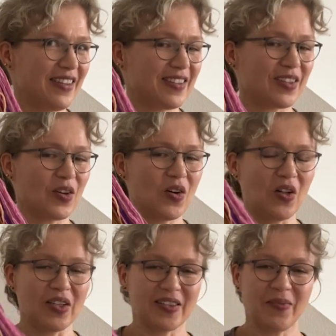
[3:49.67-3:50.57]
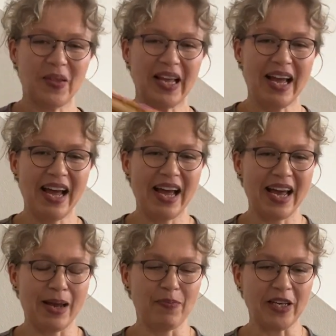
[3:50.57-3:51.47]
is called
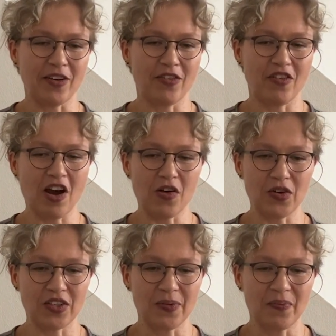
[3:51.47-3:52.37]
Happy Crowd.